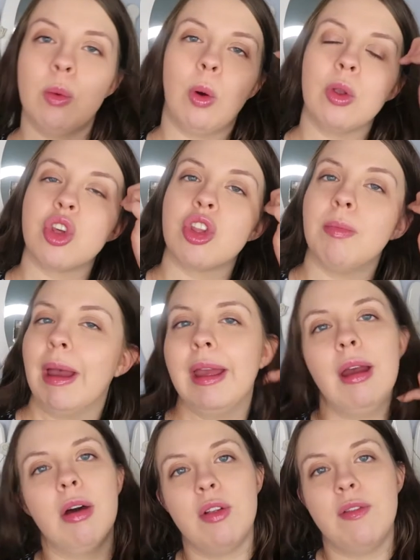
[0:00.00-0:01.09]
watched
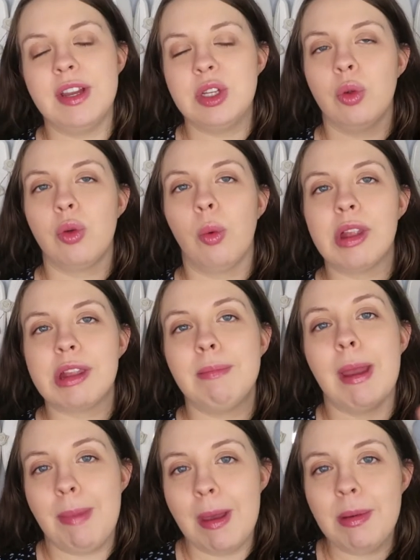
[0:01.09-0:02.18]
my other video, the What's in
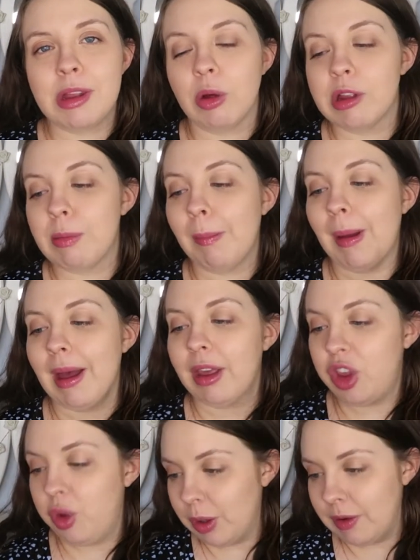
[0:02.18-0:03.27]
My Baby's Hospital Bag,
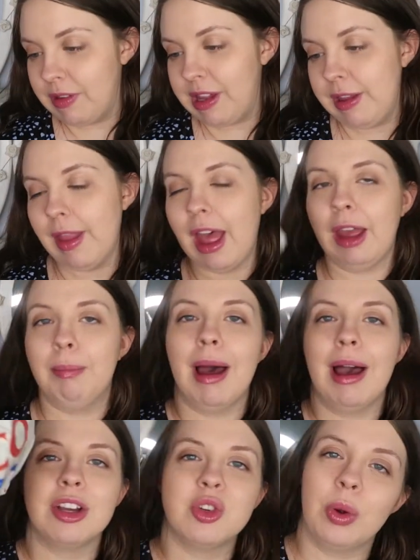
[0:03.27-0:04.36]
you would have seen that I
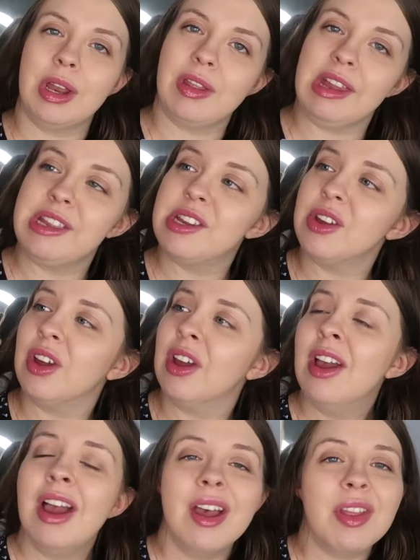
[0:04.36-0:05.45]
packed one of these too.
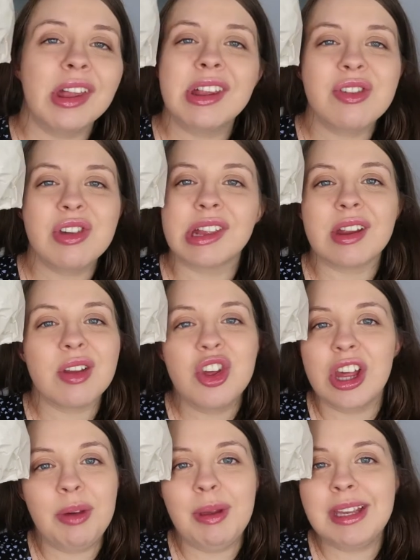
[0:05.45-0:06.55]
This is just a
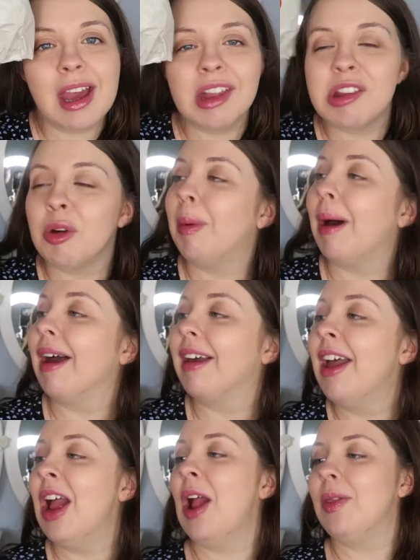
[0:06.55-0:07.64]
cheeky wee Tesco bag.
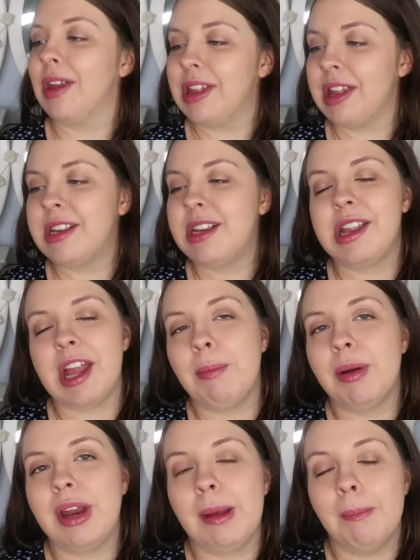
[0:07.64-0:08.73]
This is to
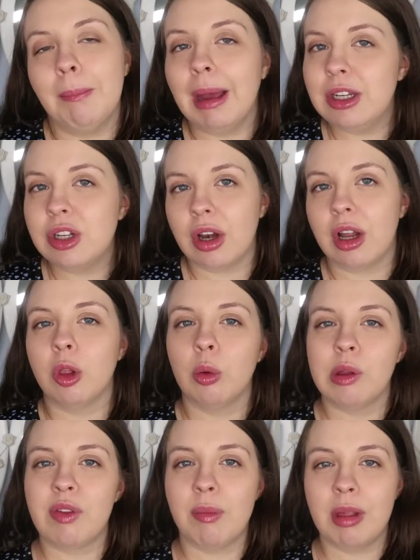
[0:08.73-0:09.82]
separate my dirty
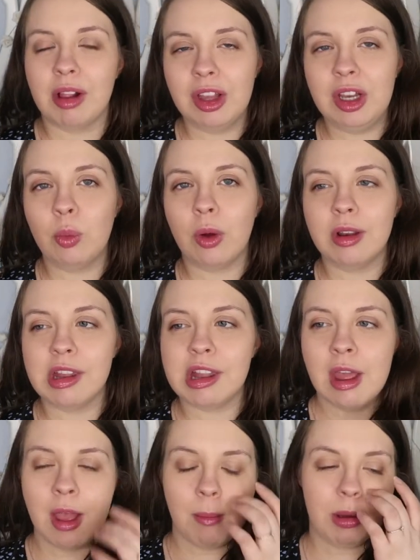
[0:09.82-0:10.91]
clothes from the clean ones
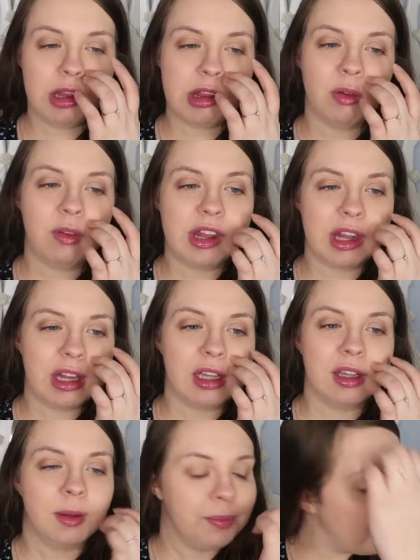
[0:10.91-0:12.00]
because obviously